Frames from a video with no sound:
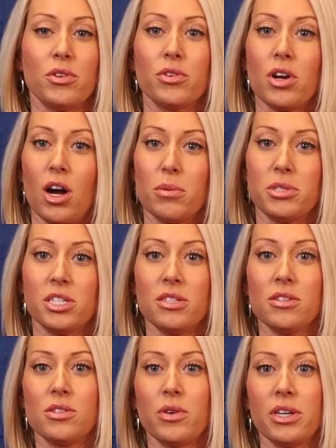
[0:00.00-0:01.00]
you your
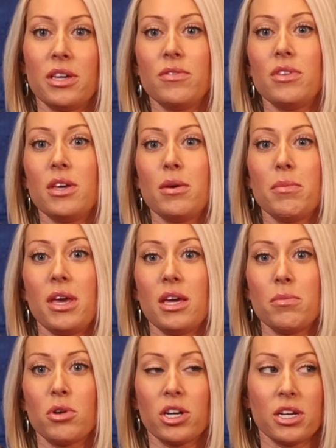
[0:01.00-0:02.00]
options. So I give them a
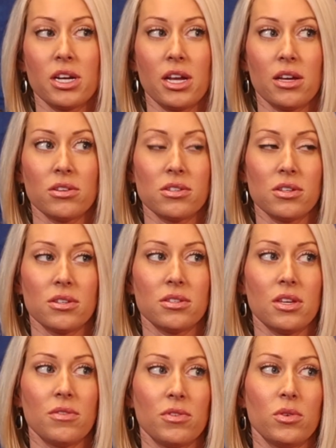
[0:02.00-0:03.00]
market analysis
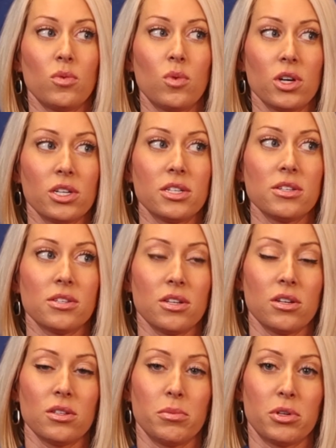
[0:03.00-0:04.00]
if it were to sit
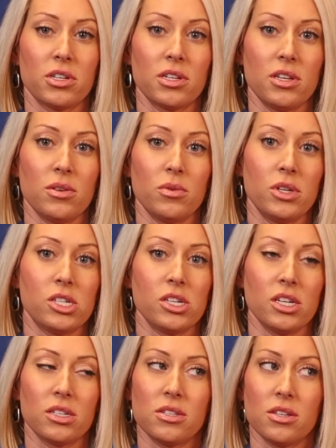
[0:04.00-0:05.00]
on the market, which
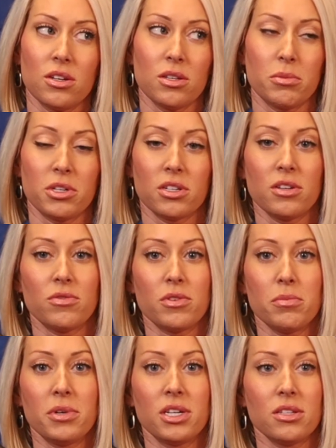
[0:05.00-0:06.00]
it could sit on the market for
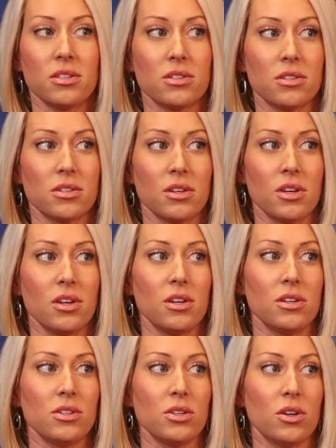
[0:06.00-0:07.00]
months.
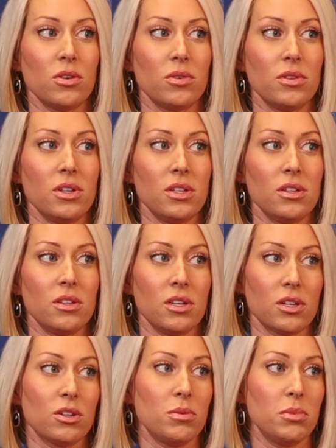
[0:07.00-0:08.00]
So
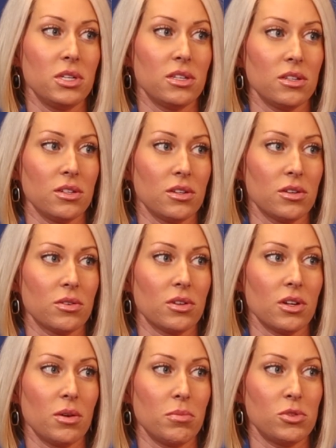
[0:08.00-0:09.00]
it could be,
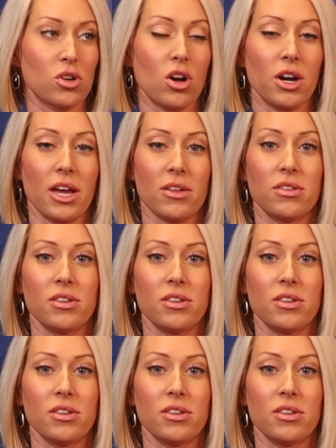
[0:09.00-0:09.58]
a drawn out